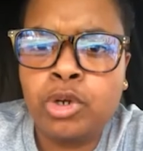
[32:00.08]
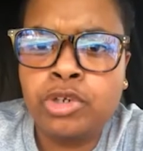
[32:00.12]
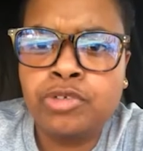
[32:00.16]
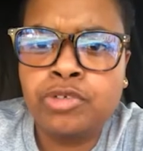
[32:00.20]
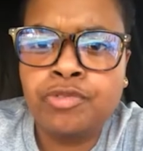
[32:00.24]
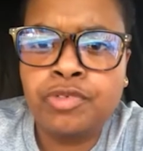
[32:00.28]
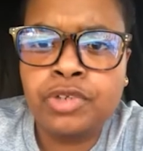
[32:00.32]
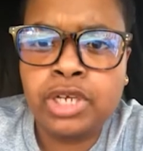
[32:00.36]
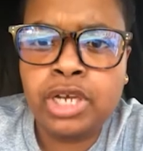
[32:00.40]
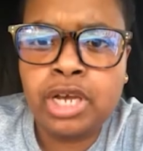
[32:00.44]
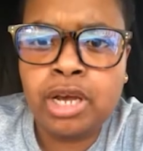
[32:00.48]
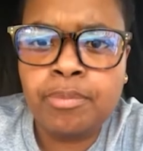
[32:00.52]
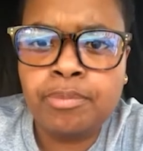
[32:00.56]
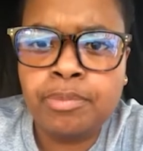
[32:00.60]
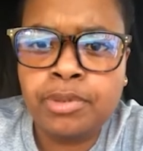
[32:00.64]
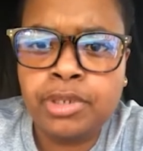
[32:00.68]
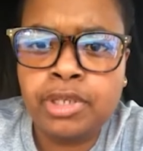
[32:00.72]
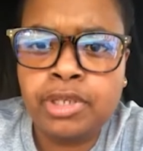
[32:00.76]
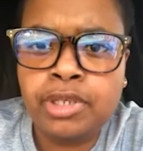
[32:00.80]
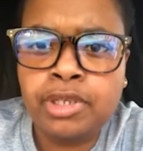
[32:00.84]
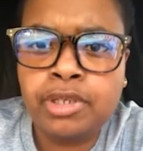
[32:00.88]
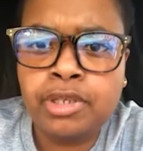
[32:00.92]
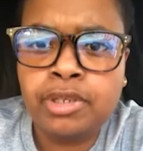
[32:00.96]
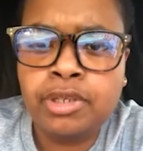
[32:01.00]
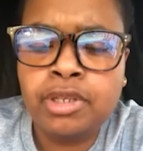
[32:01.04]
worked for the
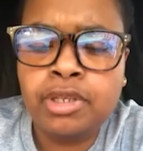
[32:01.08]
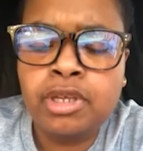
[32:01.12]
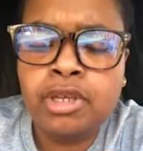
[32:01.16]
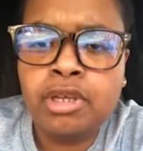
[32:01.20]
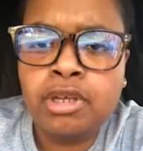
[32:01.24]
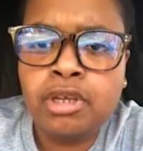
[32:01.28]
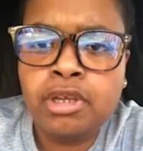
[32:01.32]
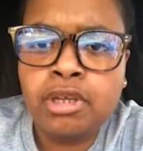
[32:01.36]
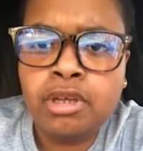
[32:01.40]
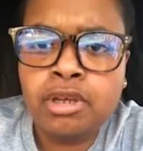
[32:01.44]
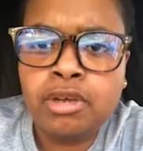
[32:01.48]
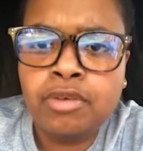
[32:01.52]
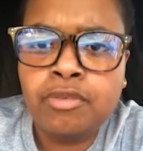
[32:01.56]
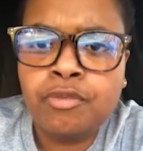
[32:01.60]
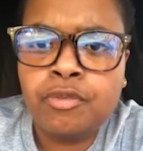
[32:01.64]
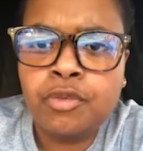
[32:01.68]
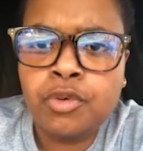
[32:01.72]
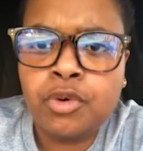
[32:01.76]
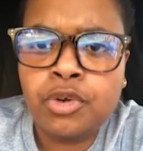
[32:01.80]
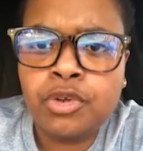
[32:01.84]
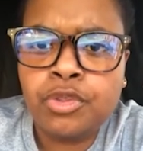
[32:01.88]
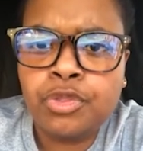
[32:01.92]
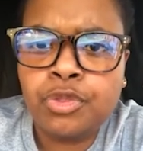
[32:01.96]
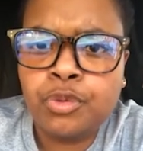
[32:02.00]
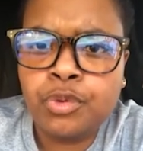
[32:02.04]
company
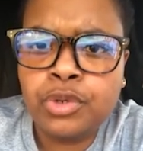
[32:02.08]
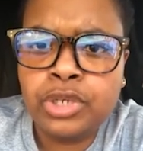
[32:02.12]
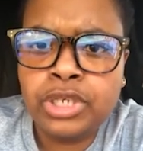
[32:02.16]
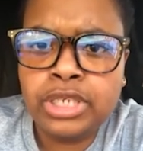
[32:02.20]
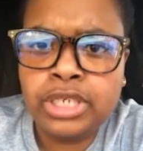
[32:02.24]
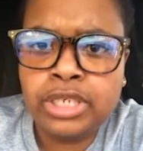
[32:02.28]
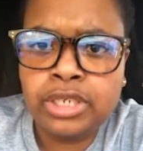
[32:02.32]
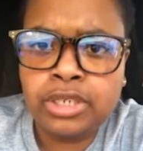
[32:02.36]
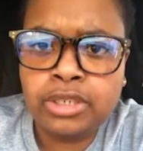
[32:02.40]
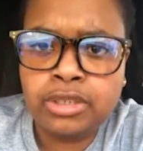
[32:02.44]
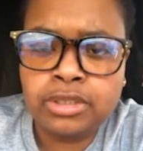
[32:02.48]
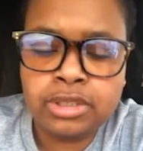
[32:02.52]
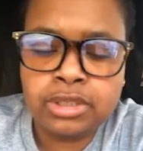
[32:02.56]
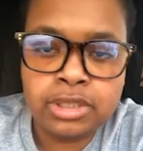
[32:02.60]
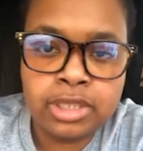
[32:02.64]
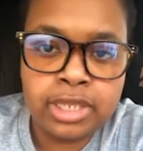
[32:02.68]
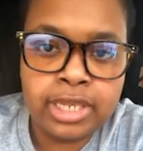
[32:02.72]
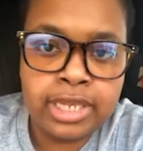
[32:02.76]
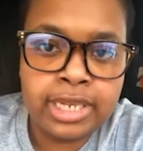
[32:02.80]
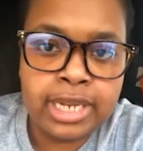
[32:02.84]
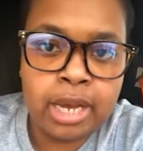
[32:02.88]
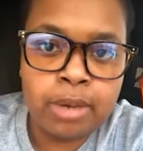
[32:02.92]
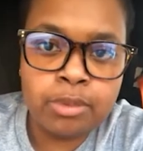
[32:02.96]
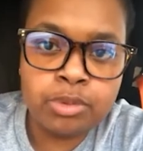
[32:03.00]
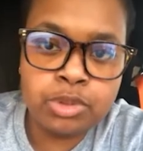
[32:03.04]
for three years,
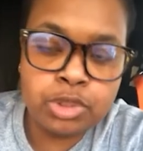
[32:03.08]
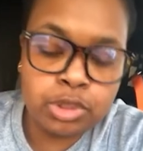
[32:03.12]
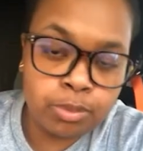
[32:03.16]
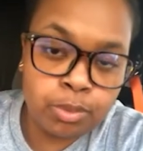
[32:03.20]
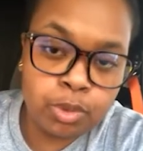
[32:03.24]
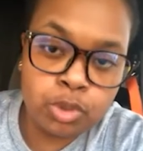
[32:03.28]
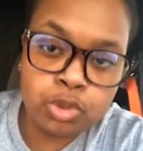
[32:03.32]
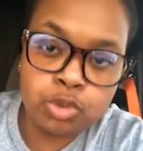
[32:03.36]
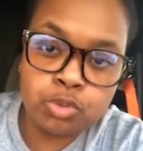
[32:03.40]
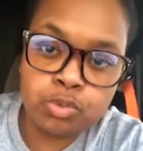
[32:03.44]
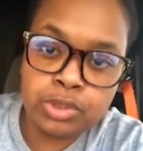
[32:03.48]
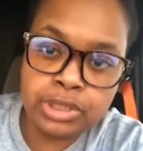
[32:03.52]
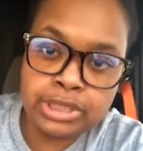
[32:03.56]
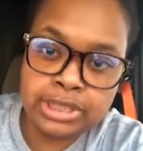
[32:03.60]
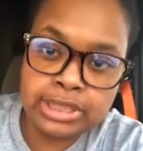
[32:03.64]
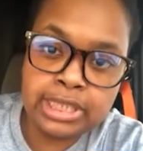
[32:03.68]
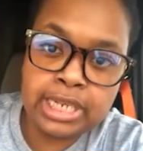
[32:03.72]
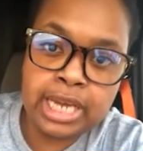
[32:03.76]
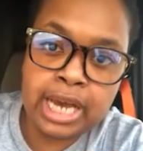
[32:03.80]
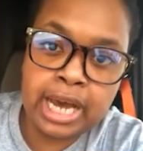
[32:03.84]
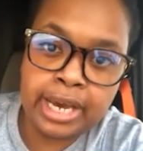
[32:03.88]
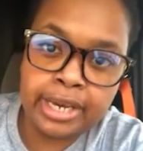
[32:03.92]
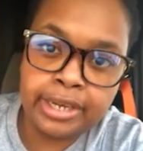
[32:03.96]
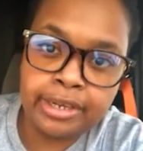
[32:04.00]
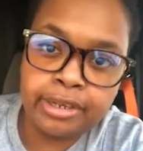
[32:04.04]
and I was the most
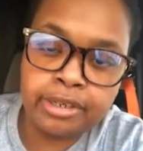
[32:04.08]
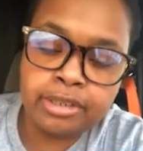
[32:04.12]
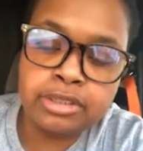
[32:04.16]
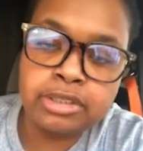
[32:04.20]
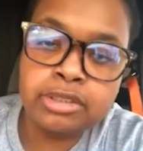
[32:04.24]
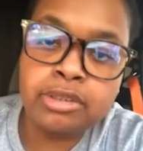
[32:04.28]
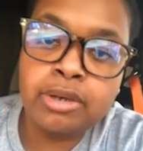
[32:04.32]
recent hire.